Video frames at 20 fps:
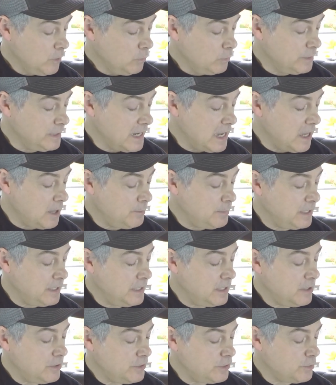Would now
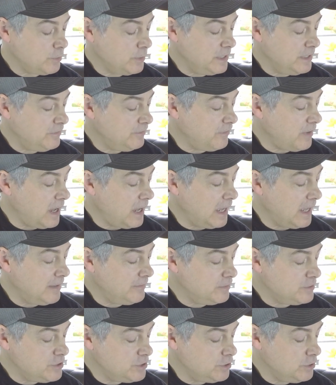be 3,
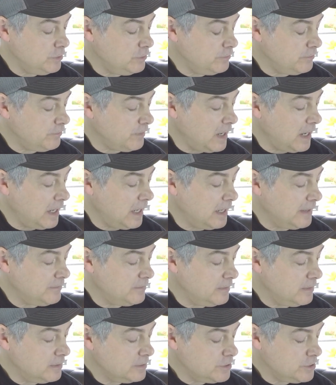5, 2,
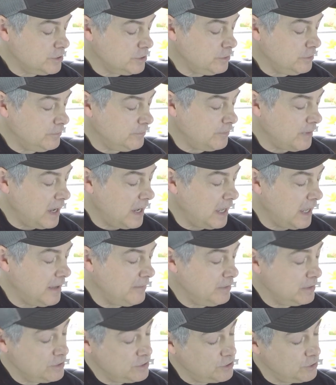5, 2,
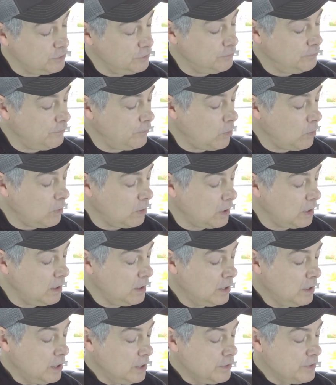5, 2,
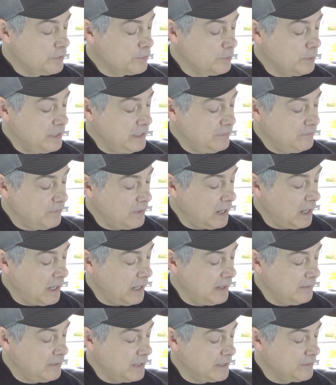4, 3,
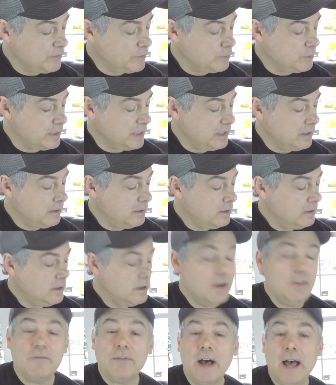5, and 3,
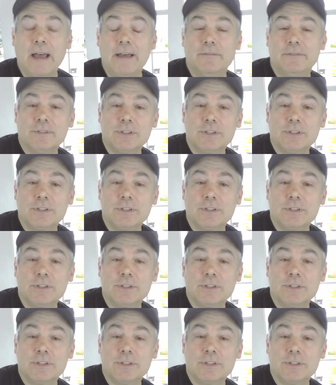5.